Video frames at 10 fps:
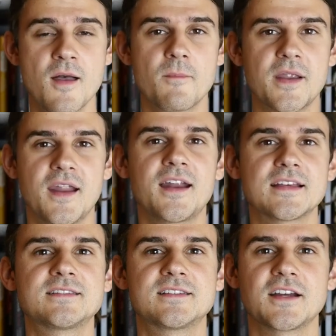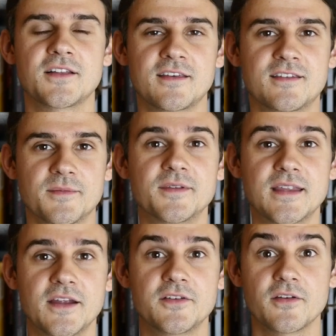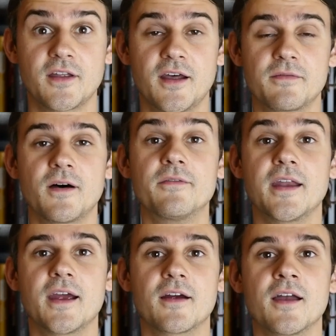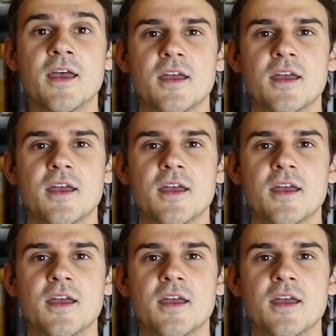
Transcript: but not necessarily substantial enough of an era